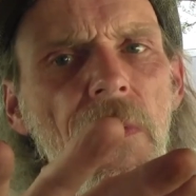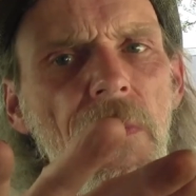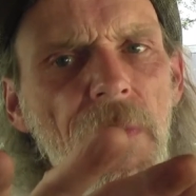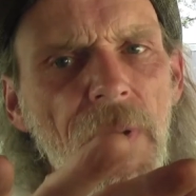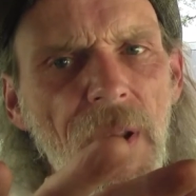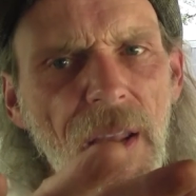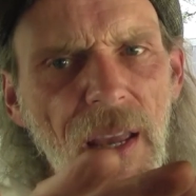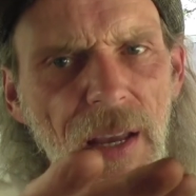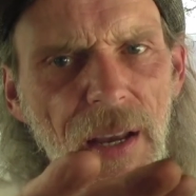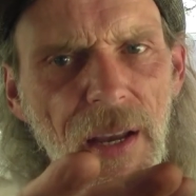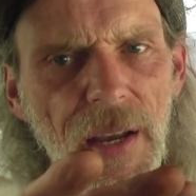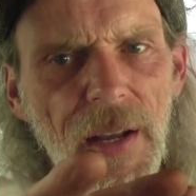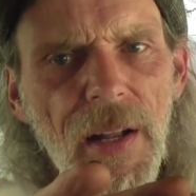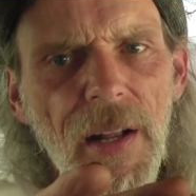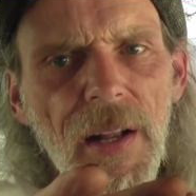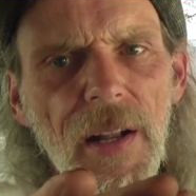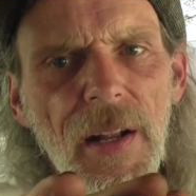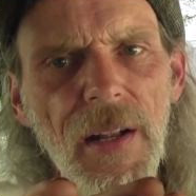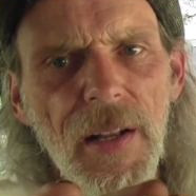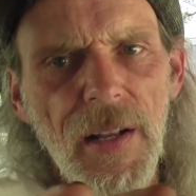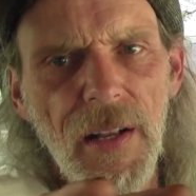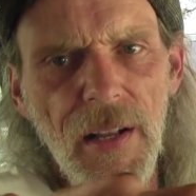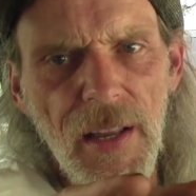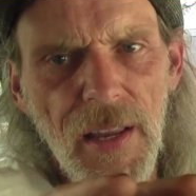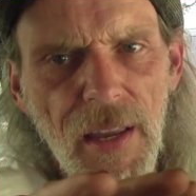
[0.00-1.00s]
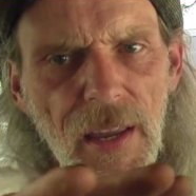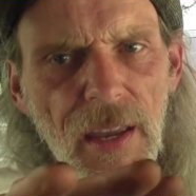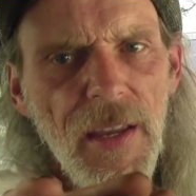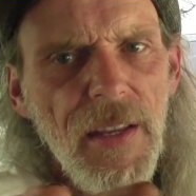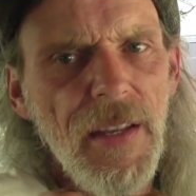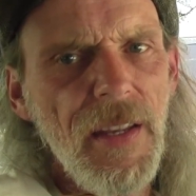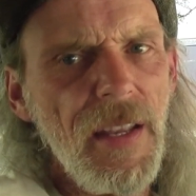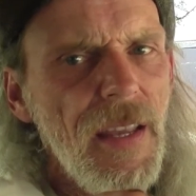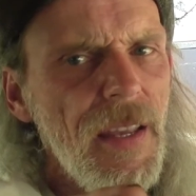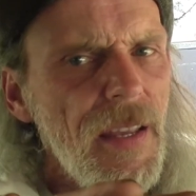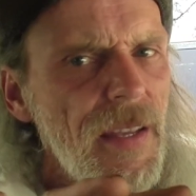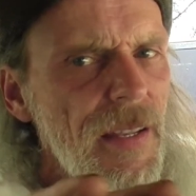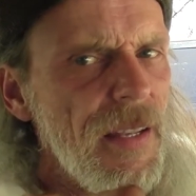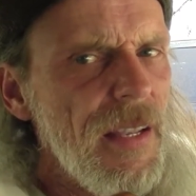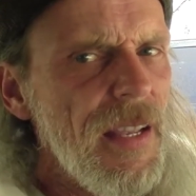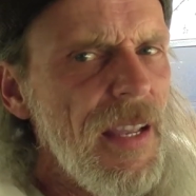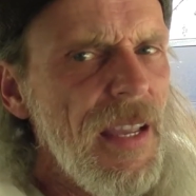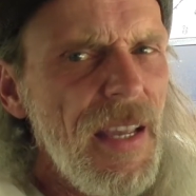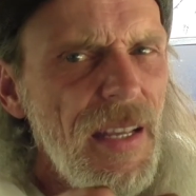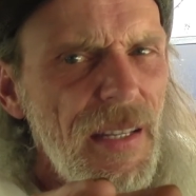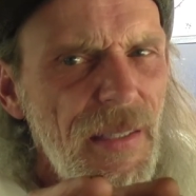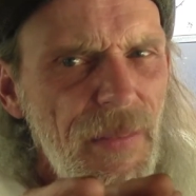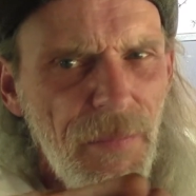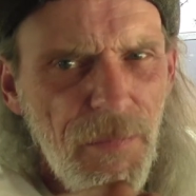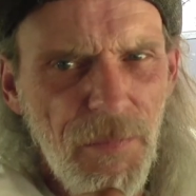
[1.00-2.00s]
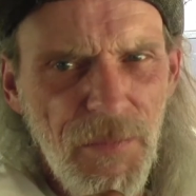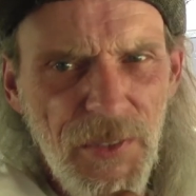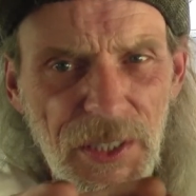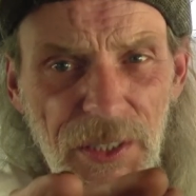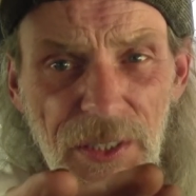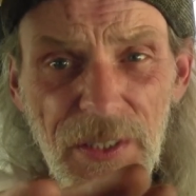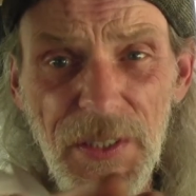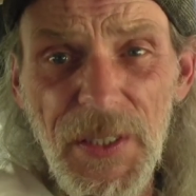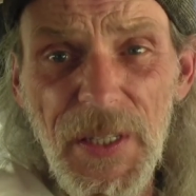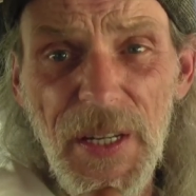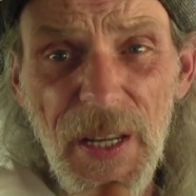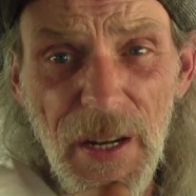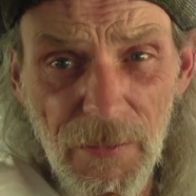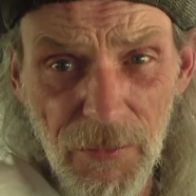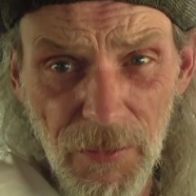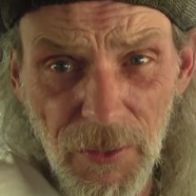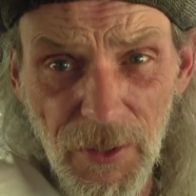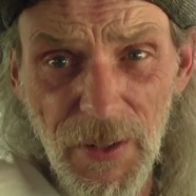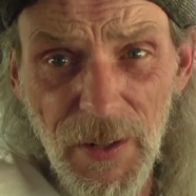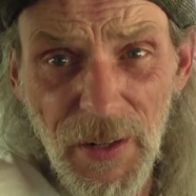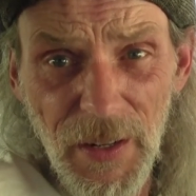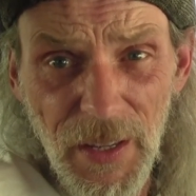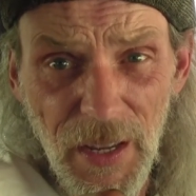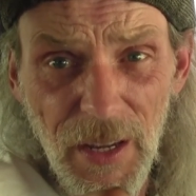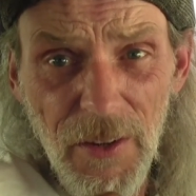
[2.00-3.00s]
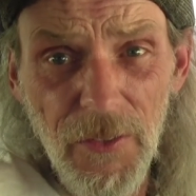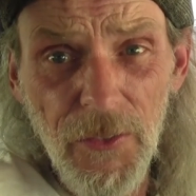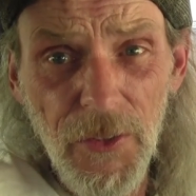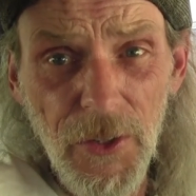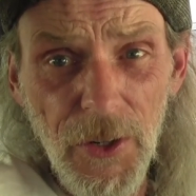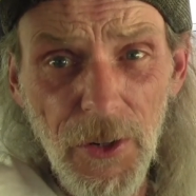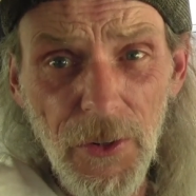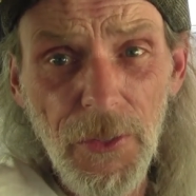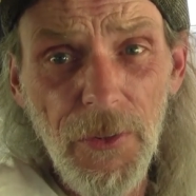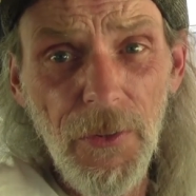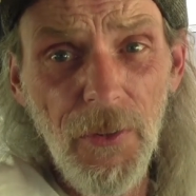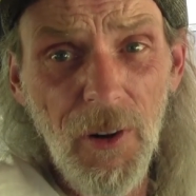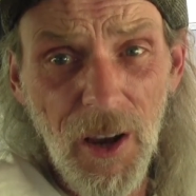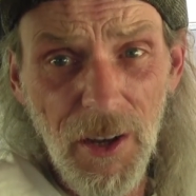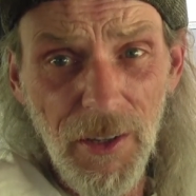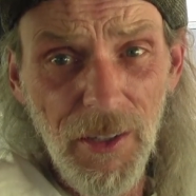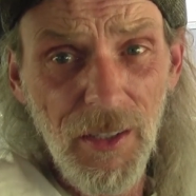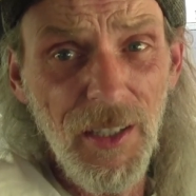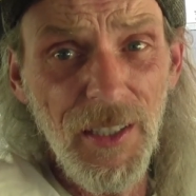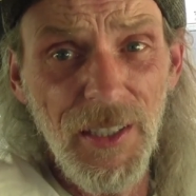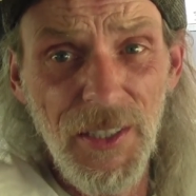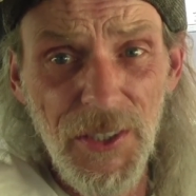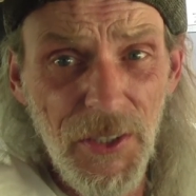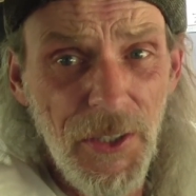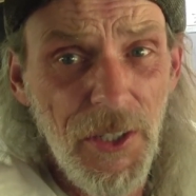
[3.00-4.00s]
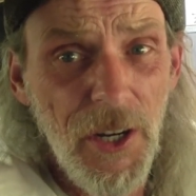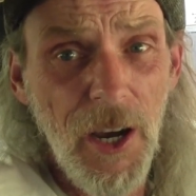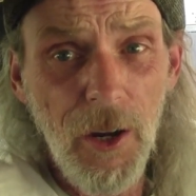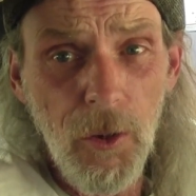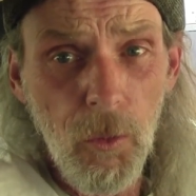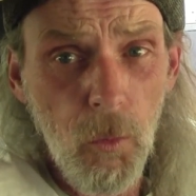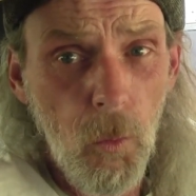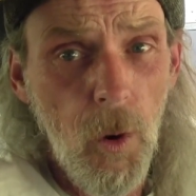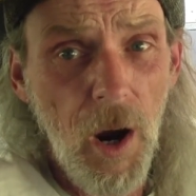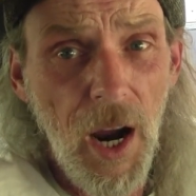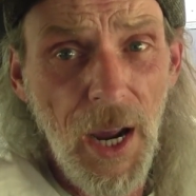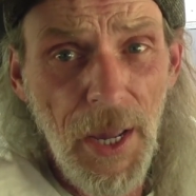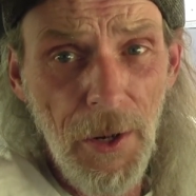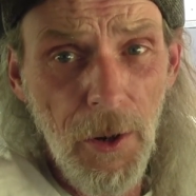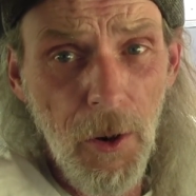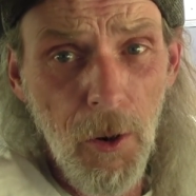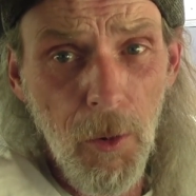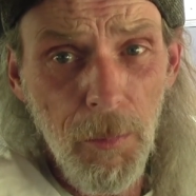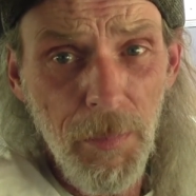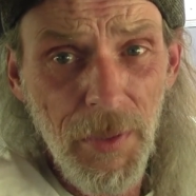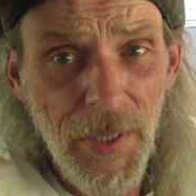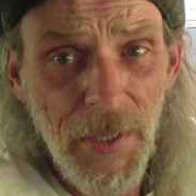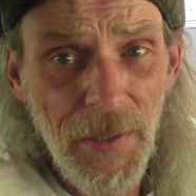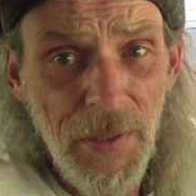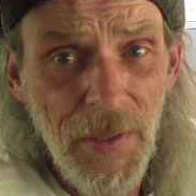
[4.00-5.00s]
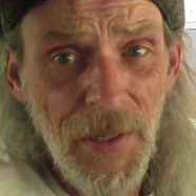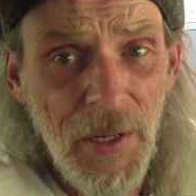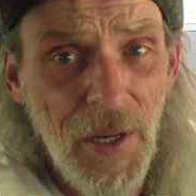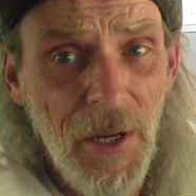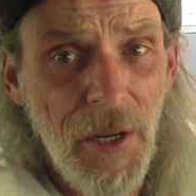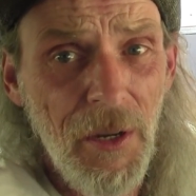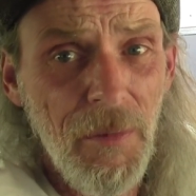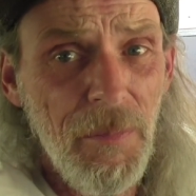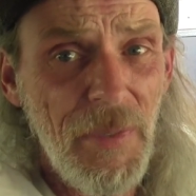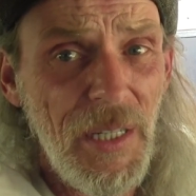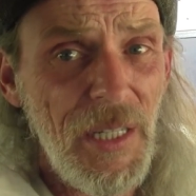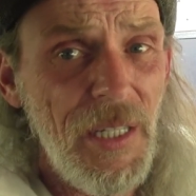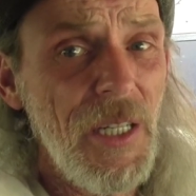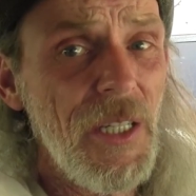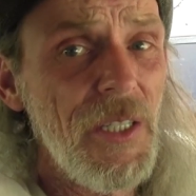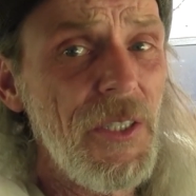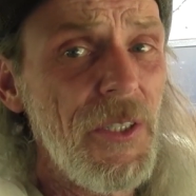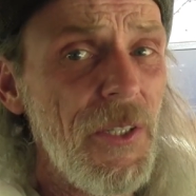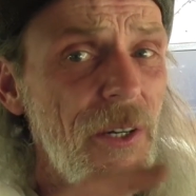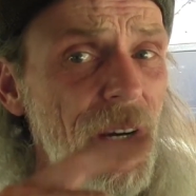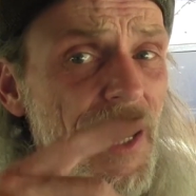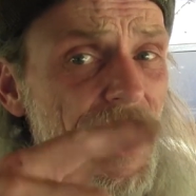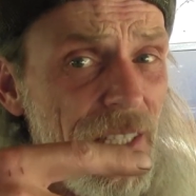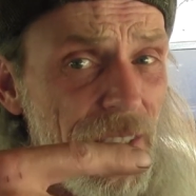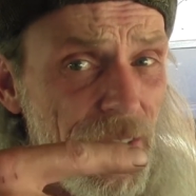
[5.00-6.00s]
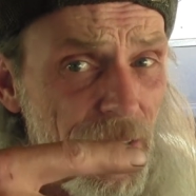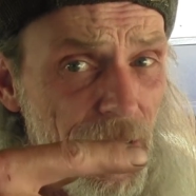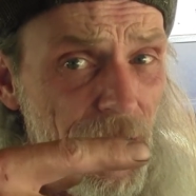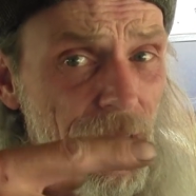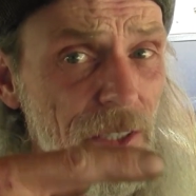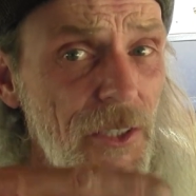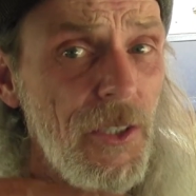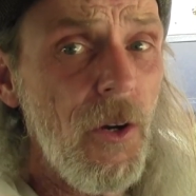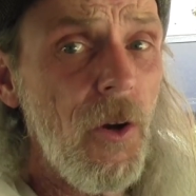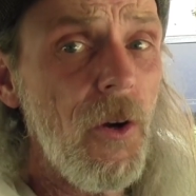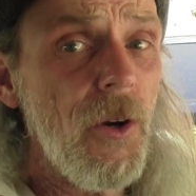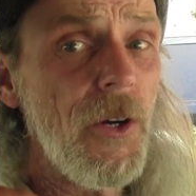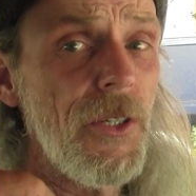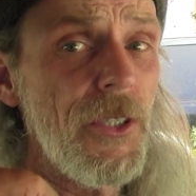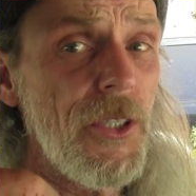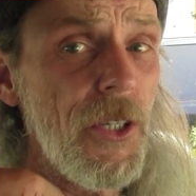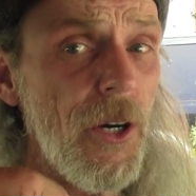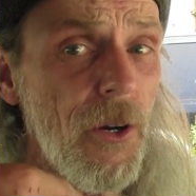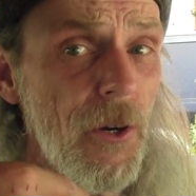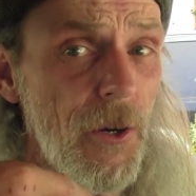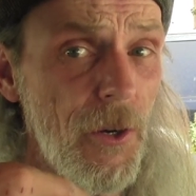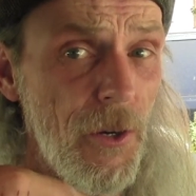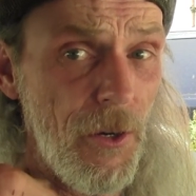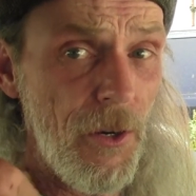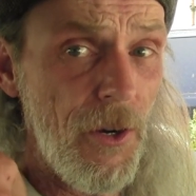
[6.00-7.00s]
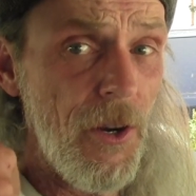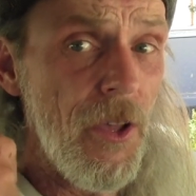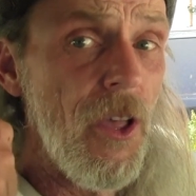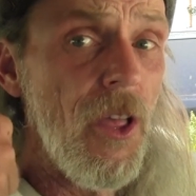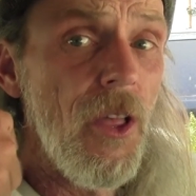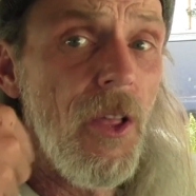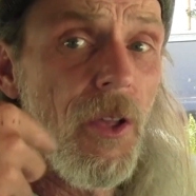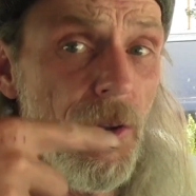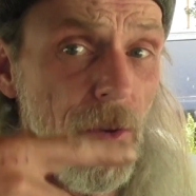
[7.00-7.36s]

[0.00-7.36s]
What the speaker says: Nah, it's different if your throttle is stuck wide open, because your engine is going to turn,